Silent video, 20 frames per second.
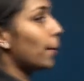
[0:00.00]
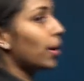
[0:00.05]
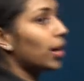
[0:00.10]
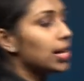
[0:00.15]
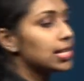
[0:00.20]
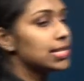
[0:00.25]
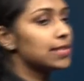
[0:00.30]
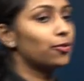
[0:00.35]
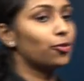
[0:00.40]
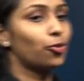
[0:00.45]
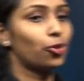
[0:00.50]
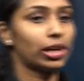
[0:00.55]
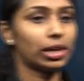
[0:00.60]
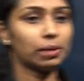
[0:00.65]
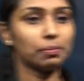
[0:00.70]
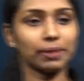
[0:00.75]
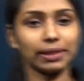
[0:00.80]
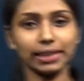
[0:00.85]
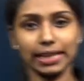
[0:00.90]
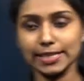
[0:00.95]
Mass,
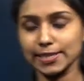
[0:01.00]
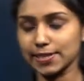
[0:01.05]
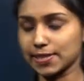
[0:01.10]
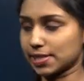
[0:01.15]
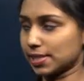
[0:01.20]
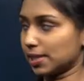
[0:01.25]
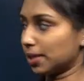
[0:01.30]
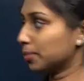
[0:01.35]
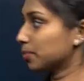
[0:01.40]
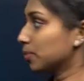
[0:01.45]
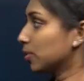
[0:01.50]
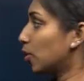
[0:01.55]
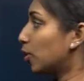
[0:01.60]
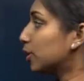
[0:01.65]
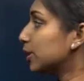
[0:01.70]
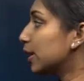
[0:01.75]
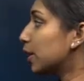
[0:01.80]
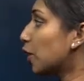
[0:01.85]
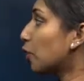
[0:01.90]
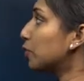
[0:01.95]
volume, density,
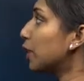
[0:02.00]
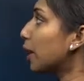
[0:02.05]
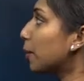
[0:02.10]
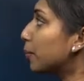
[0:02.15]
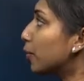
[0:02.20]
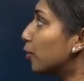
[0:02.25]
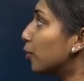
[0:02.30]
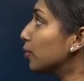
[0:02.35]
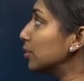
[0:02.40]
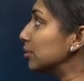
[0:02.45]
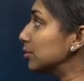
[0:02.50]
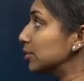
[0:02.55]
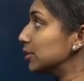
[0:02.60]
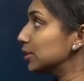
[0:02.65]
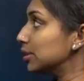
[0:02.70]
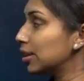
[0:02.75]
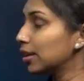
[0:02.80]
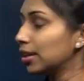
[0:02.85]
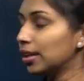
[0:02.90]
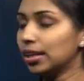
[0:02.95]
or none of the above.
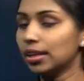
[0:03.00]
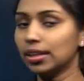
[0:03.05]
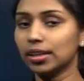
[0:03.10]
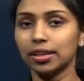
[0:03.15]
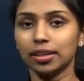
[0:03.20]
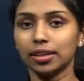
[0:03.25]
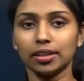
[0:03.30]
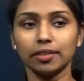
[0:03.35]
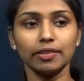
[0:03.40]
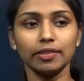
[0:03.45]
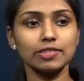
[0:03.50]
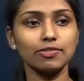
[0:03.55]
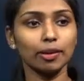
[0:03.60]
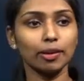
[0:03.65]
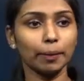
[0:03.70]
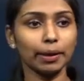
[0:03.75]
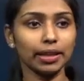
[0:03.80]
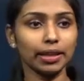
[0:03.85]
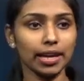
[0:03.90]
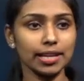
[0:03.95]
Which
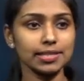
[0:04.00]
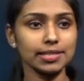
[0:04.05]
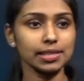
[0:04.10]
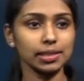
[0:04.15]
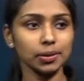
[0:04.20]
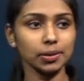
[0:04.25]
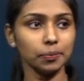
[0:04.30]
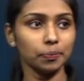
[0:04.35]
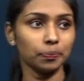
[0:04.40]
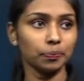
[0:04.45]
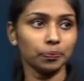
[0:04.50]
will be the answer?